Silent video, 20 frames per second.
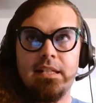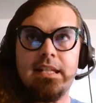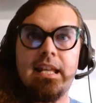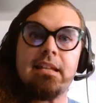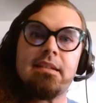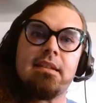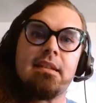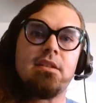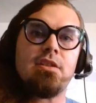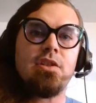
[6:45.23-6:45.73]

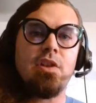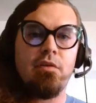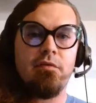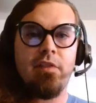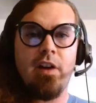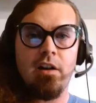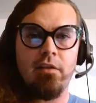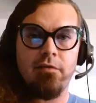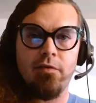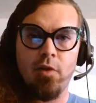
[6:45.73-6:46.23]
this so
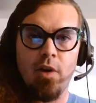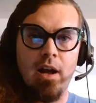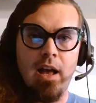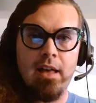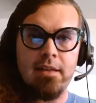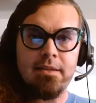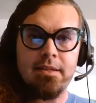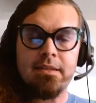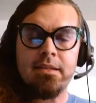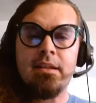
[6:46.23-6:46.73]
far for
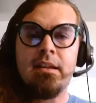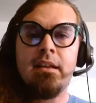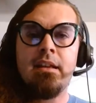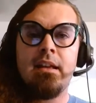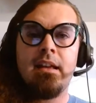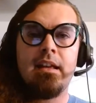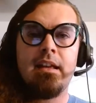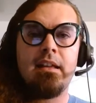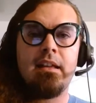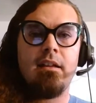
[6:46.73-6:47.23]
us
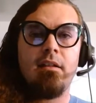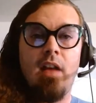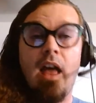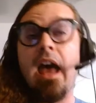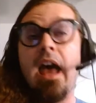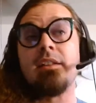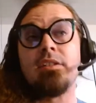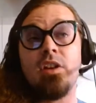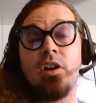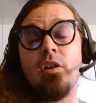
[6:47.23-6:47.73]

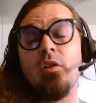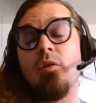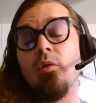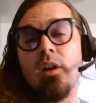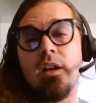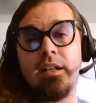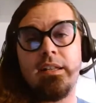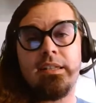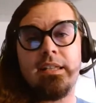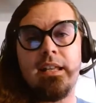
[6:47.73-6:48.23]
as
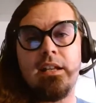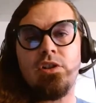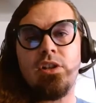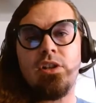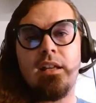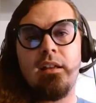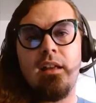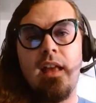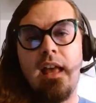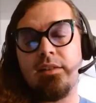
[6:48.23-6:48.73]

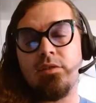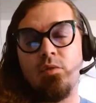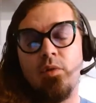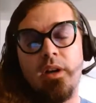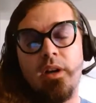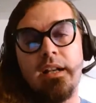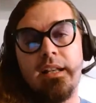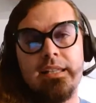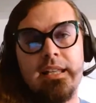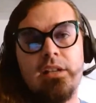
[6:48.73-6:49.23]

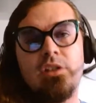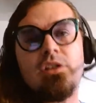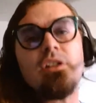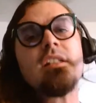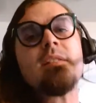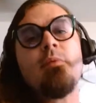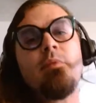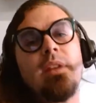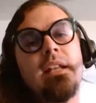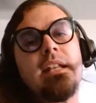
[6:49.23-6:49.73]

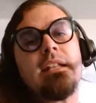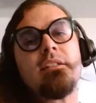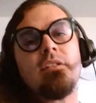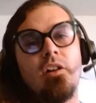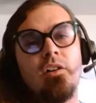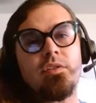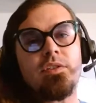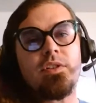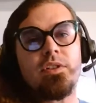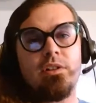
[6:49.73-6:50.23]
organizations, but we need to
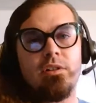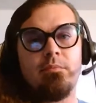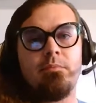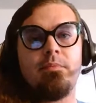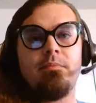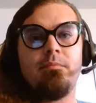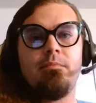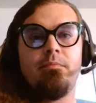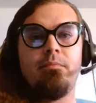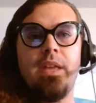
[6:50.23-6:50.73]

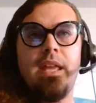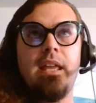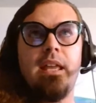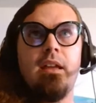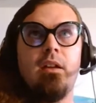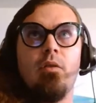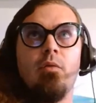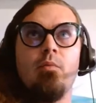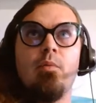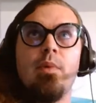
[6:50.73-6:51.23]
also
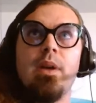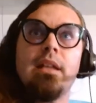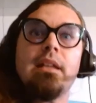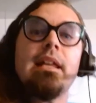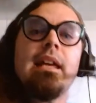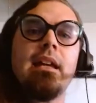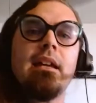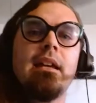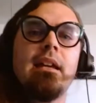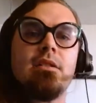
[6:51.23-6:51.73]
be
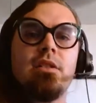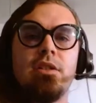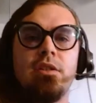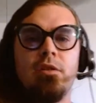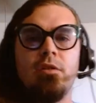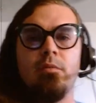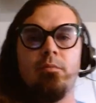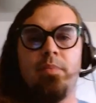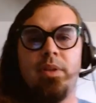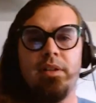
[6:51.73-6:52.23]
willing
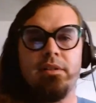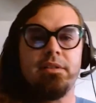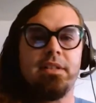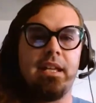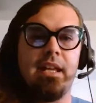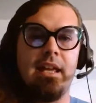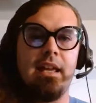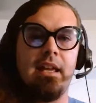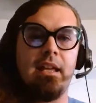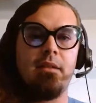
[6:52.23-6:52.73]
to build
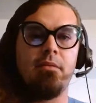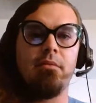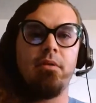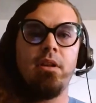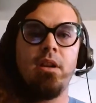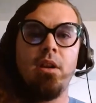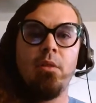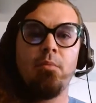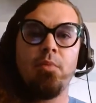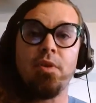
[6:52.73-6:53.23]
in
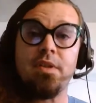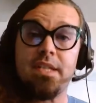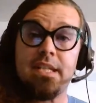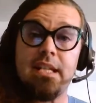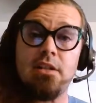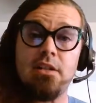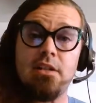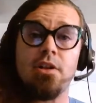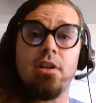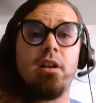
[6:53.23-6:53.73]

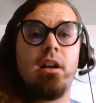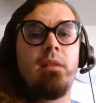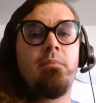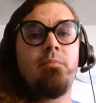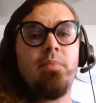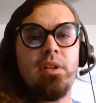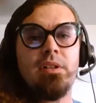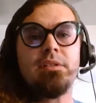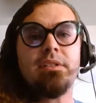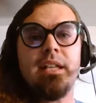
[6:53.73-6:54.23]
procedure
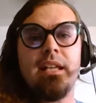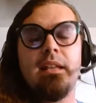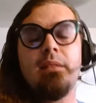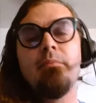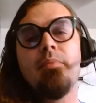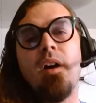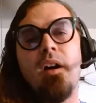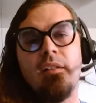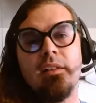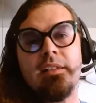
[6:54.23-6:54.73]
and build
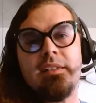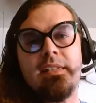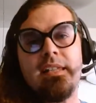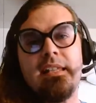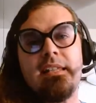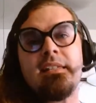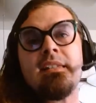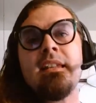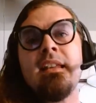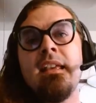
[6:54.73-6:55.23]
in
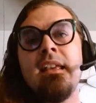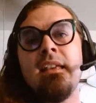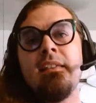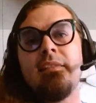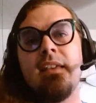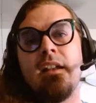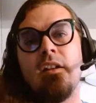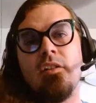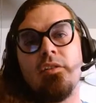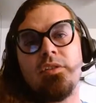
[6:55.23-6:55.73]
policies
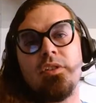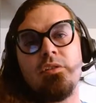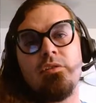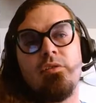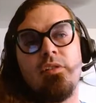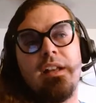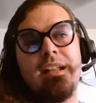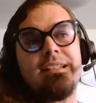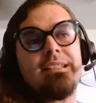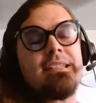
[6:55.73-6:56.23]
that also
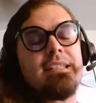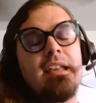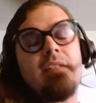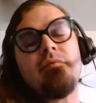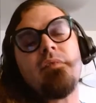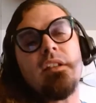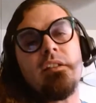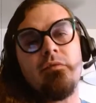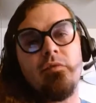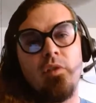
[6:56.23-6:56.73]
create
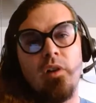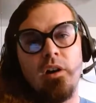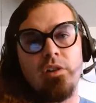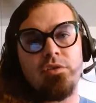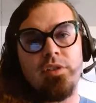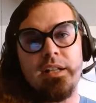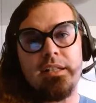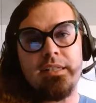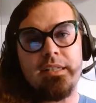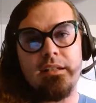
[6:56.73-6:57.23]
safety for our
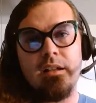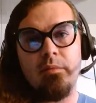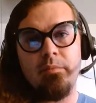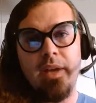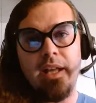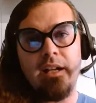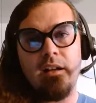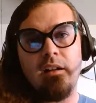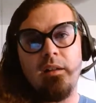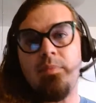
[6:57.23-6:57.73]
trans and
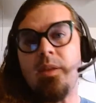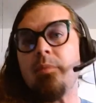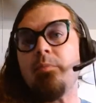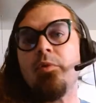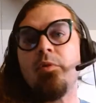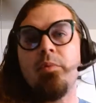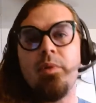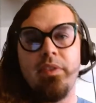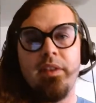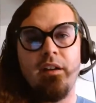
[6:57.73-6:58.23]
non-binary
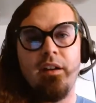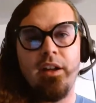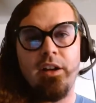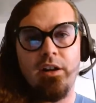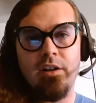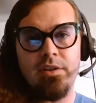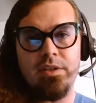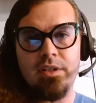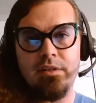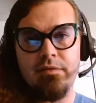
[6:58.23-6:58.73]
people when they're in
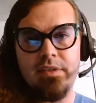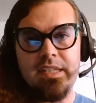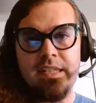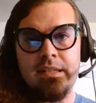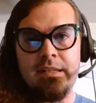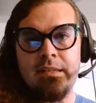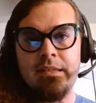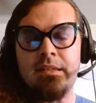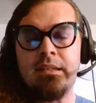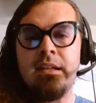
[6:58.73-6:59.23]
our
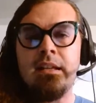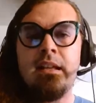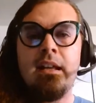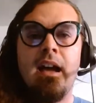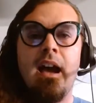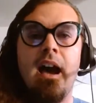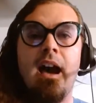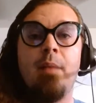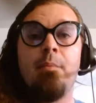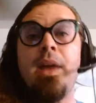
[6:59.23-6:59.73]
services,
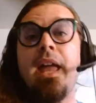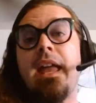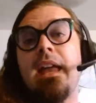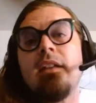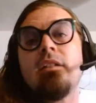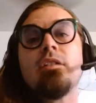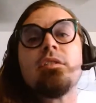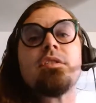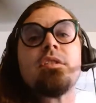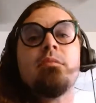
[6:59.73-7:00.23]

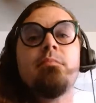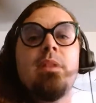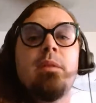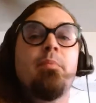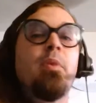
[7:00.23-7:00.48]
and also